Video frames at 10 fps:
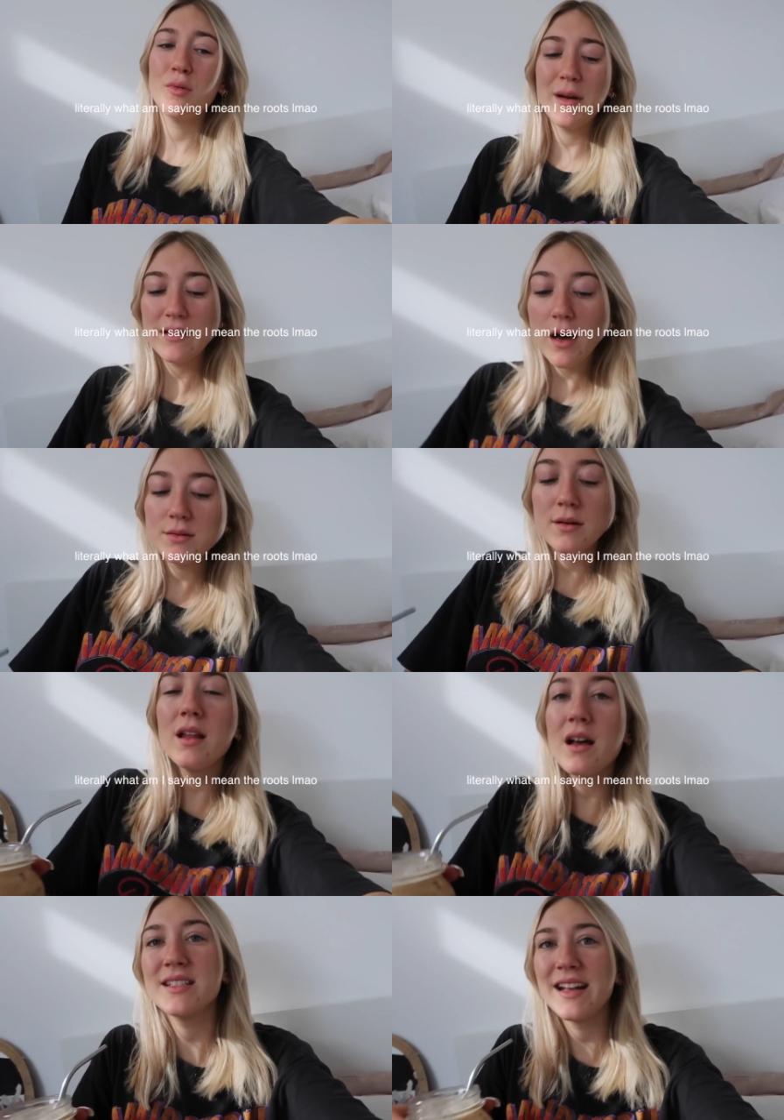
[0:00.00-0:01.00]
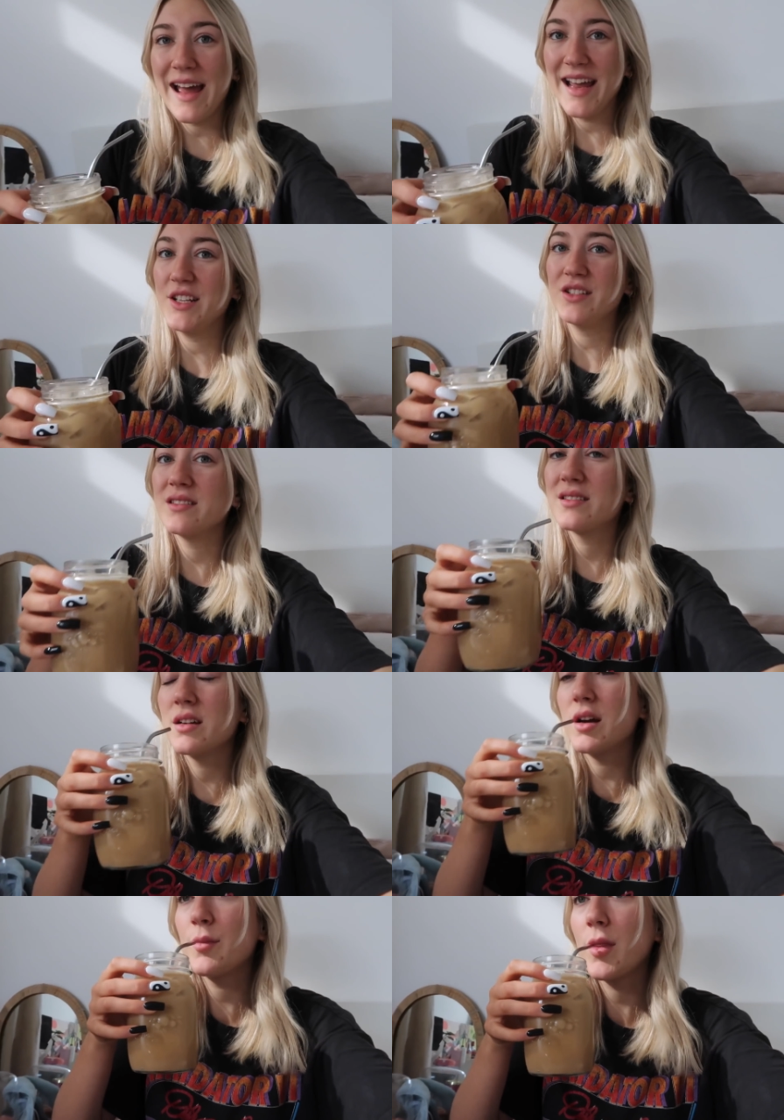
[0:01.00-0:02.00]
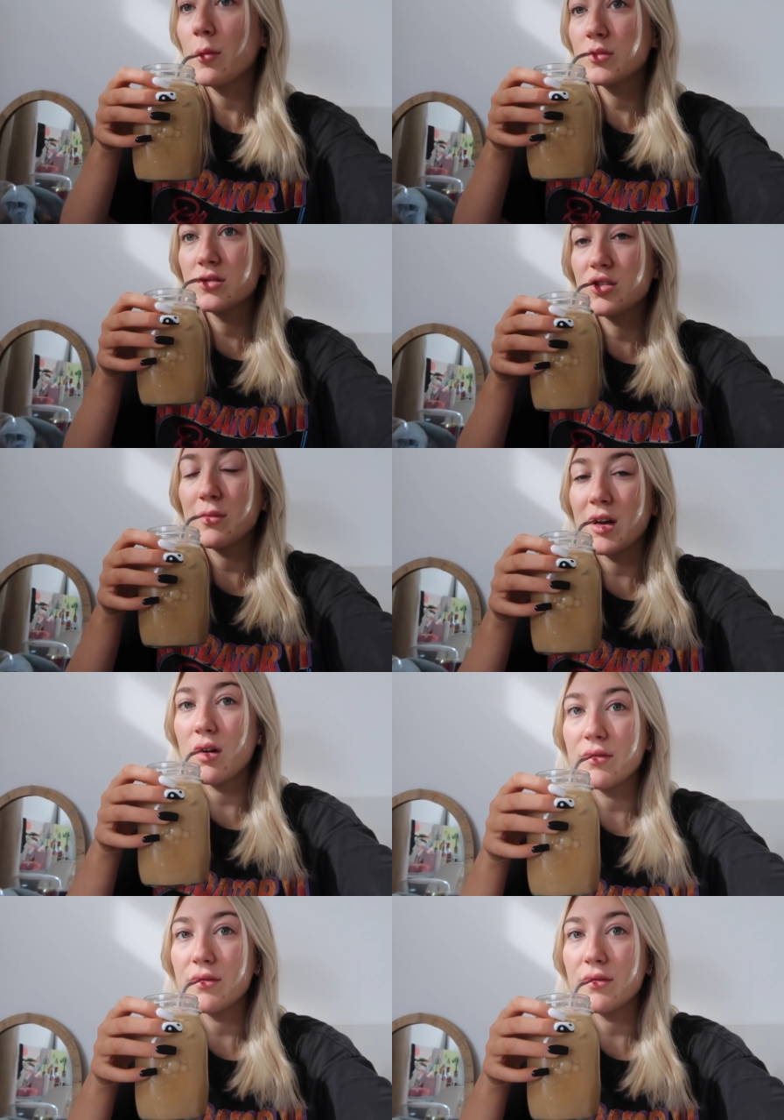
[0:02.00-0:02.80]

But my last one lasted ages, so I'm gonna drink my